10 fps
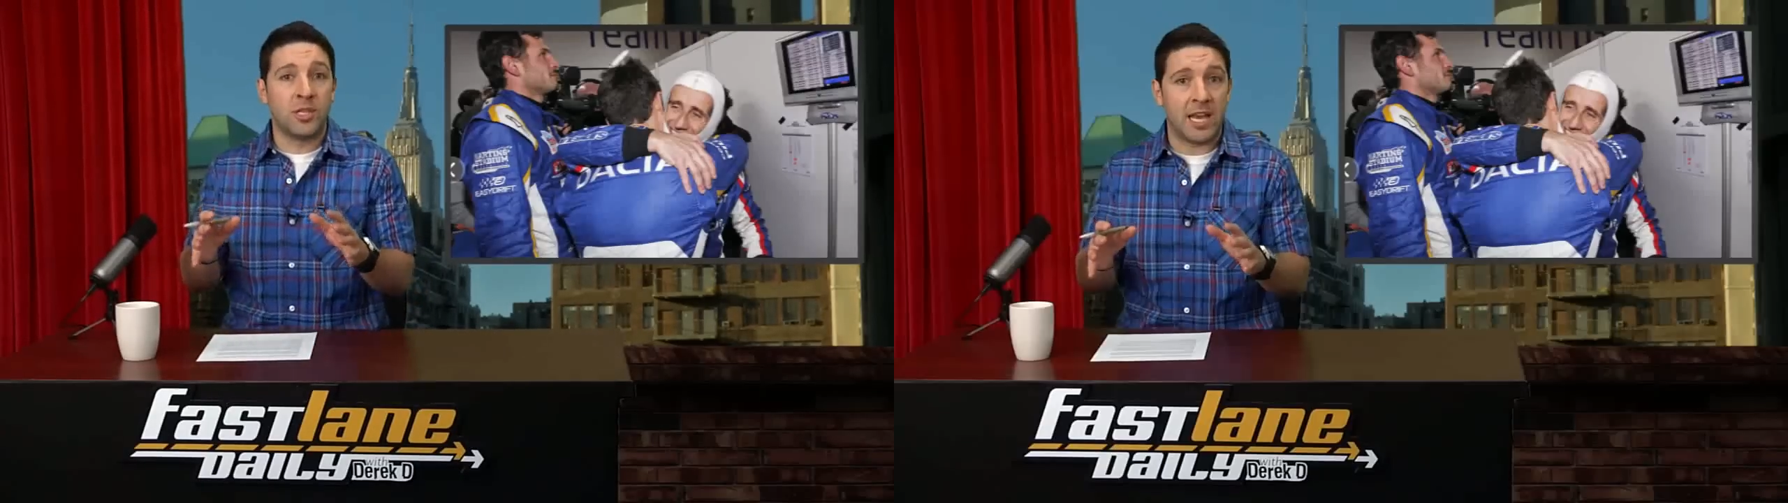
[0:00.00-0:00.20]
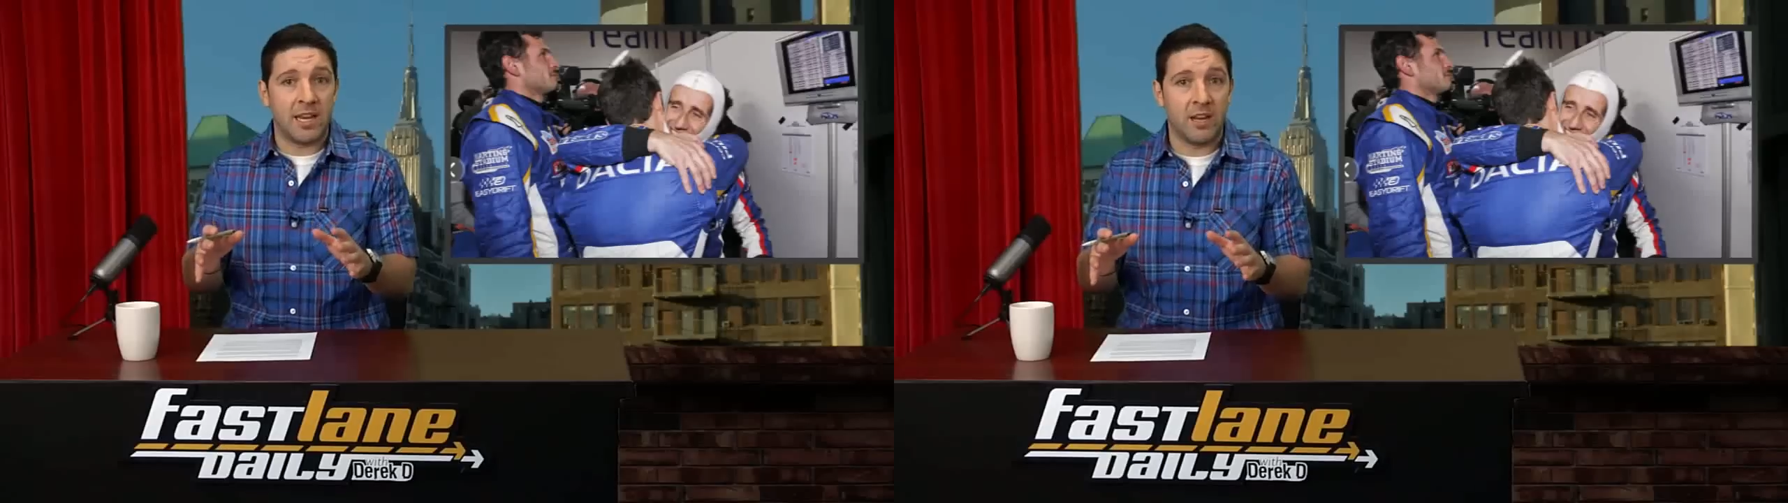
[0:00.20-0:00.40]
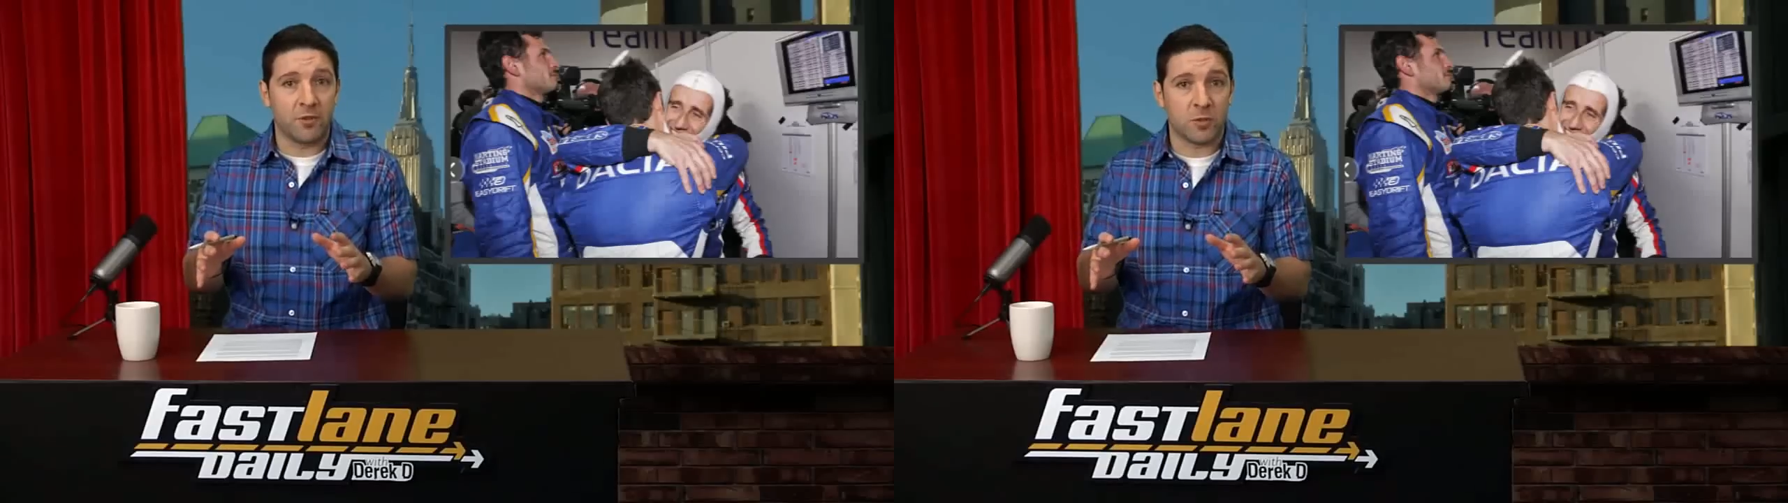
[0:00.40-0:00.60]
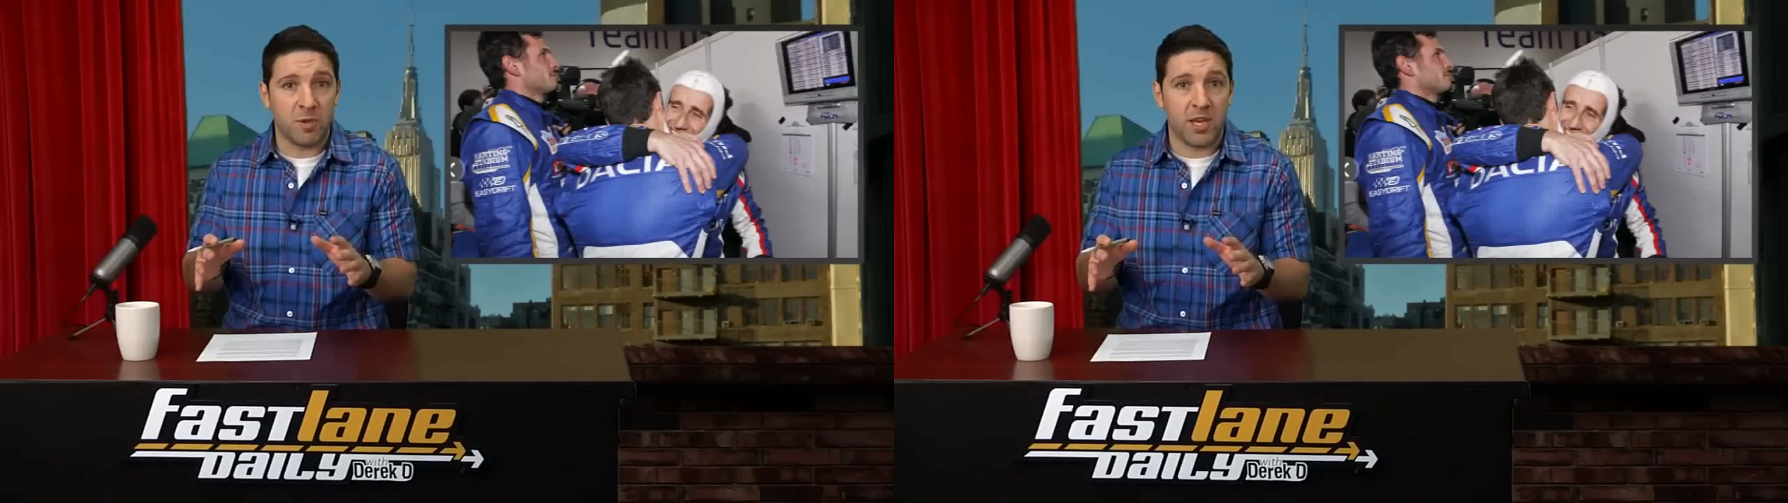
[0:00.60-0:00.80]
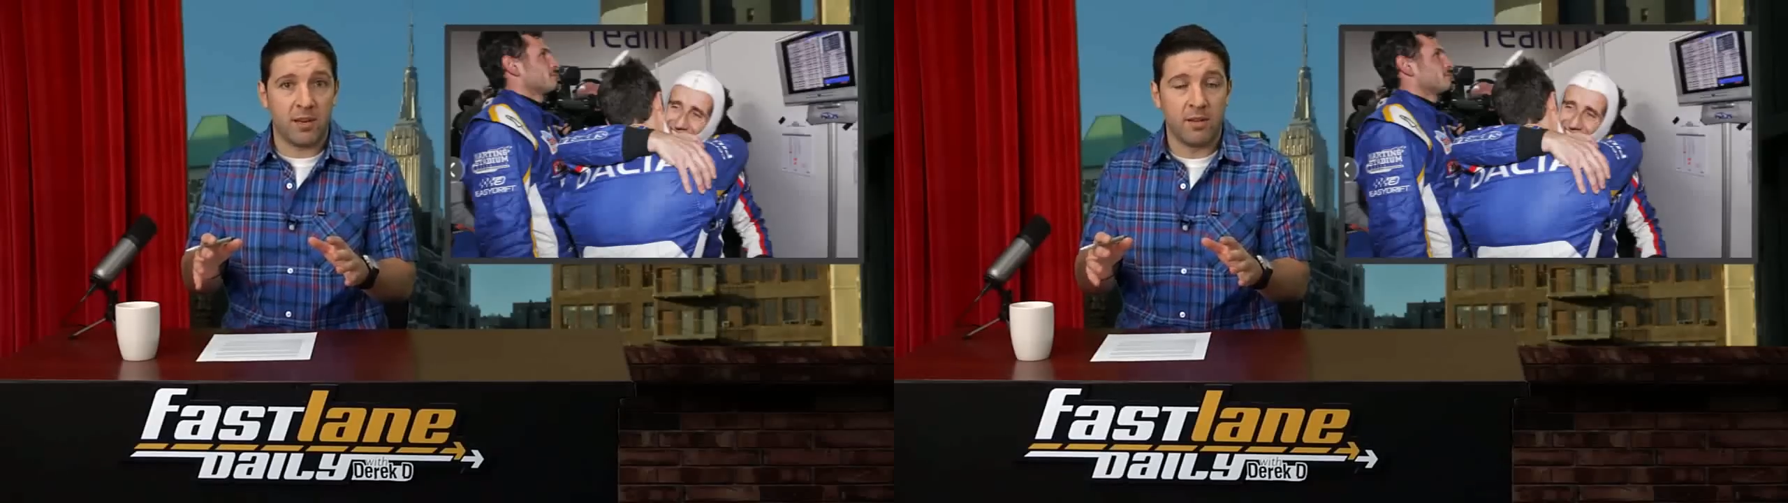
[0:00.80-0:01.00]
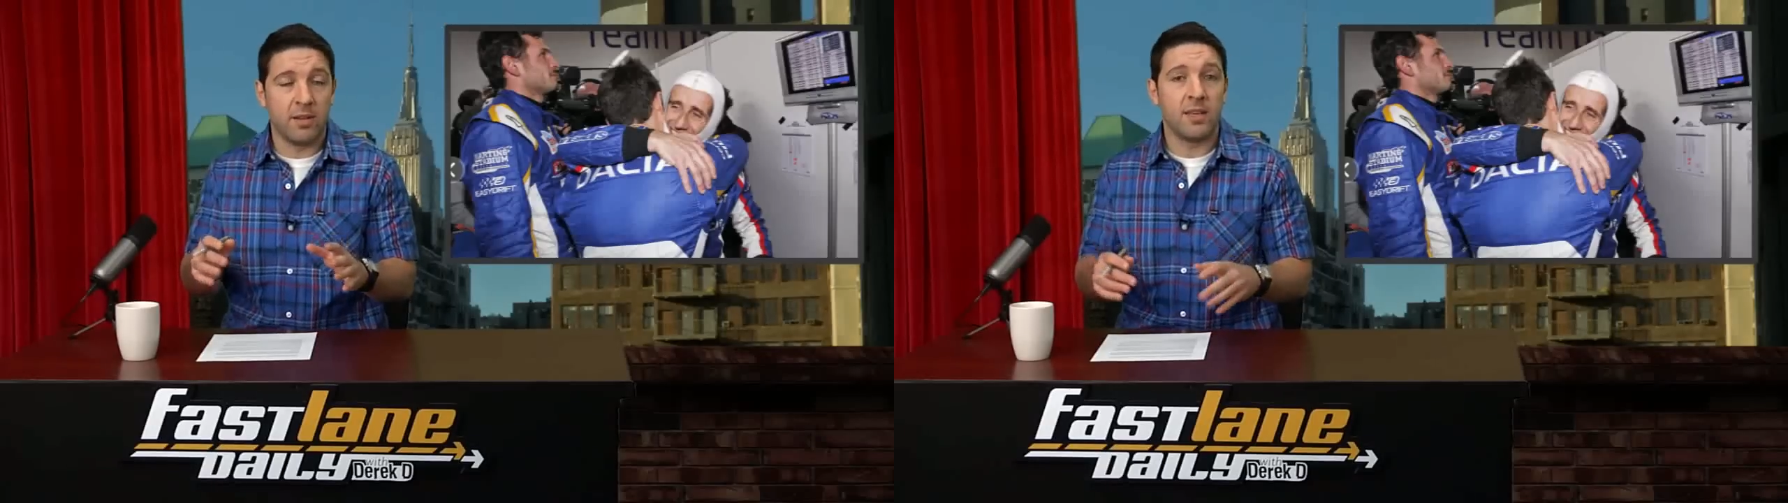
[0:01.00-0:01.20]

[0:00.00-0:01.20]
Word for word: that need for speed,